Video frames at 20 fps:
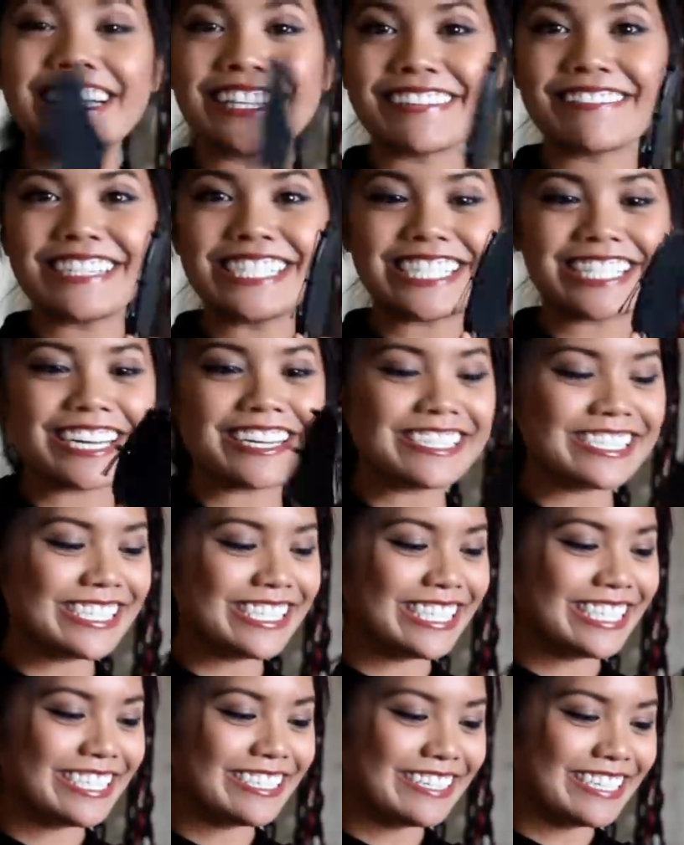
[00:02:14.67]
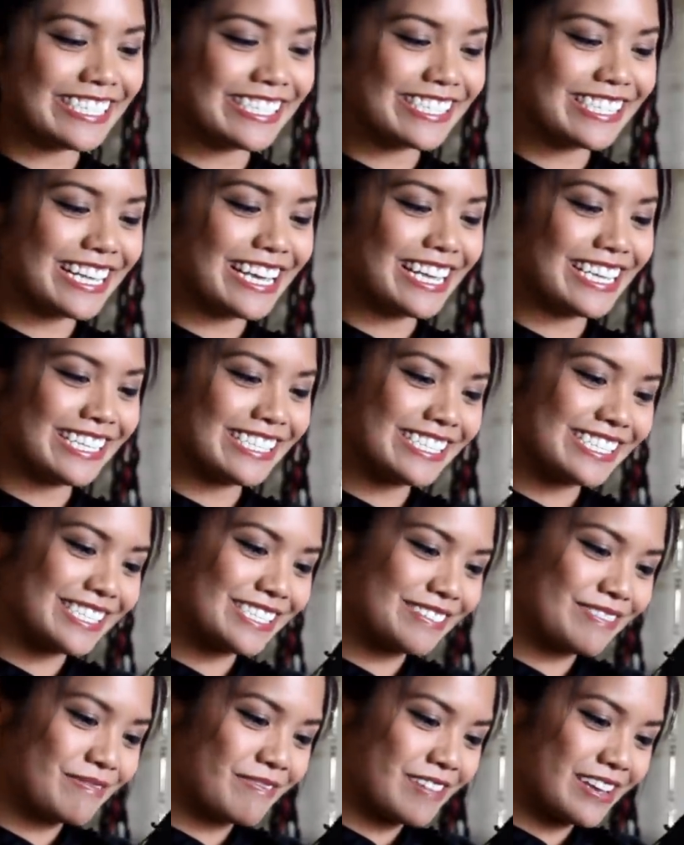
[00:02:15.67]
So let me show it to you.
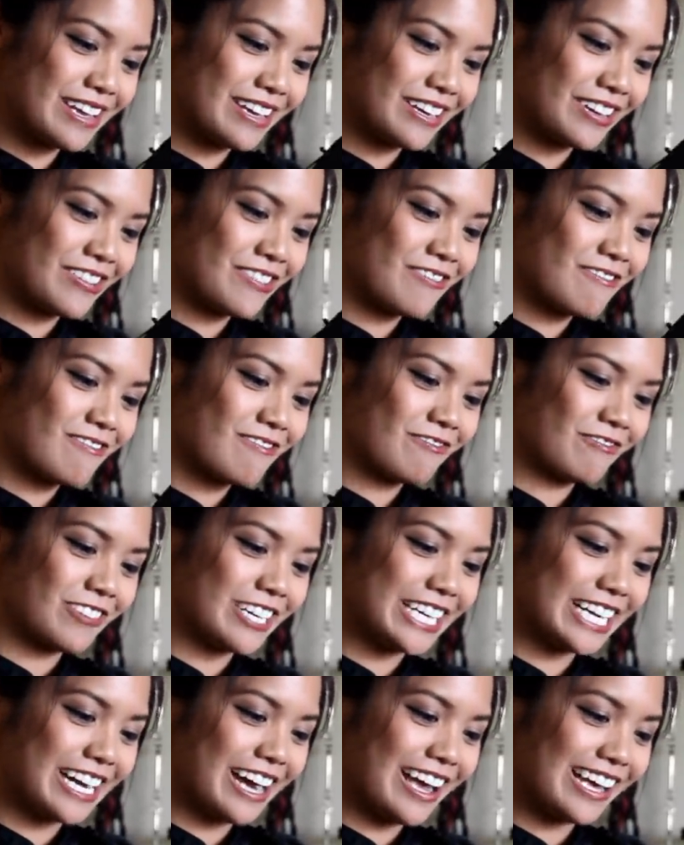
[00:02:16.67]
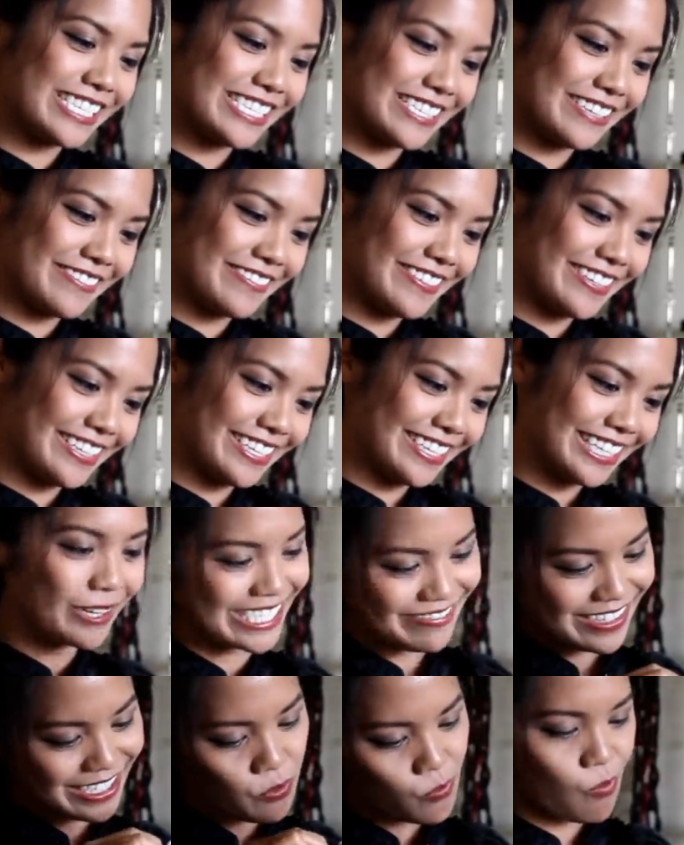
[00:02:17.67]
It's freaking awesome.
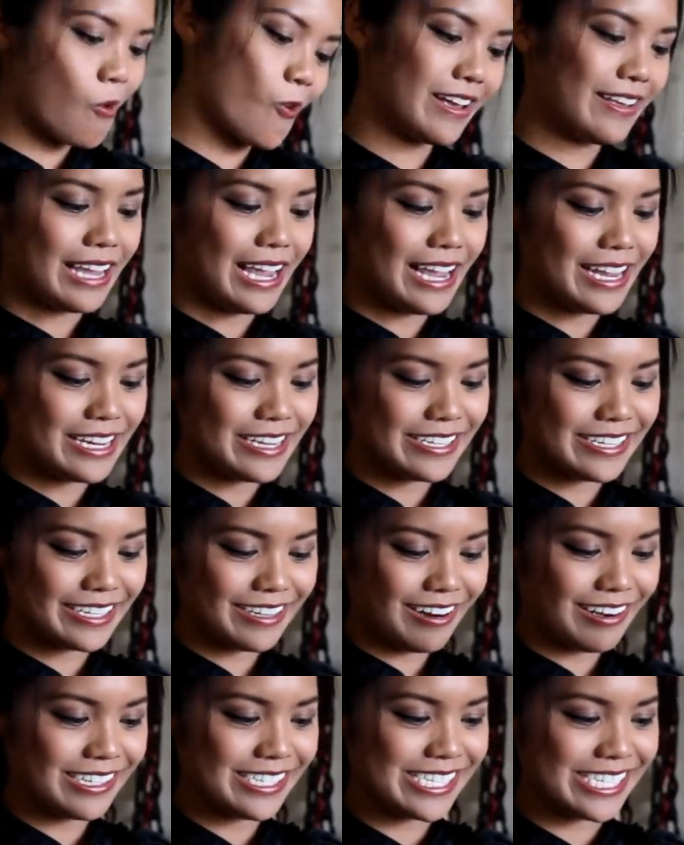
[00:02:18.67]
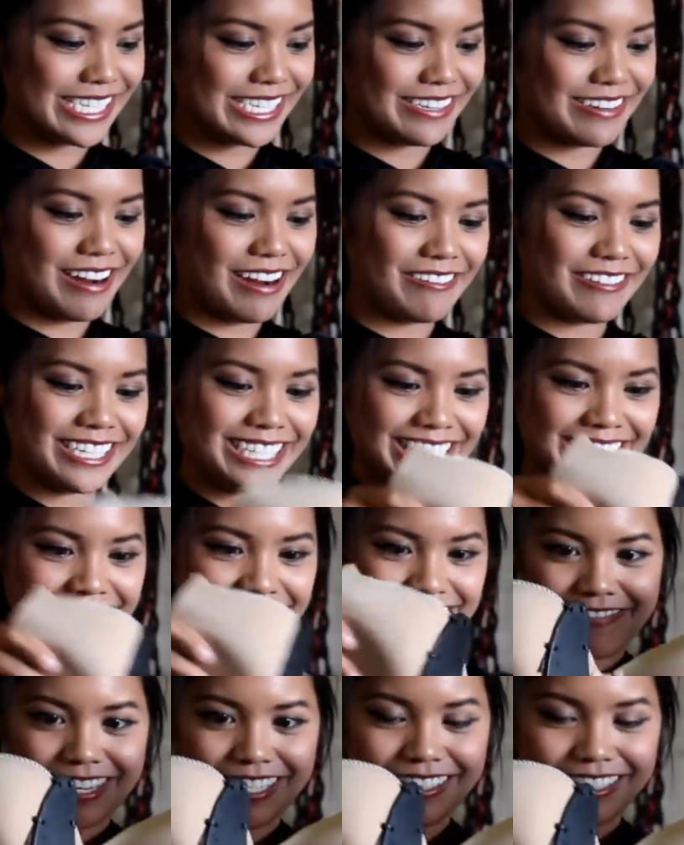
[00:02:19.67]
And you could honestly not
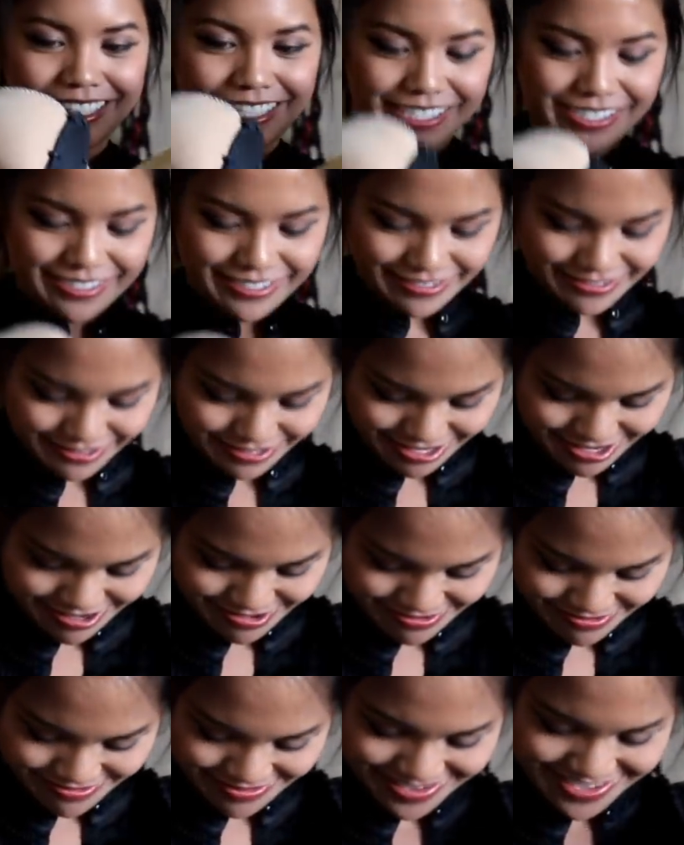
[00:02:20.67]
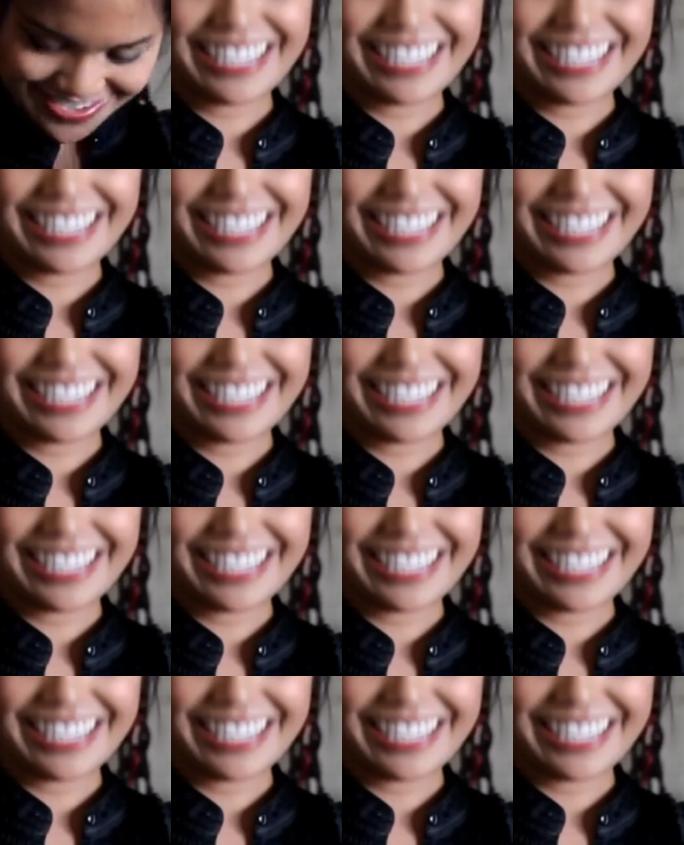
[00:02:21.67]
really feel it, see?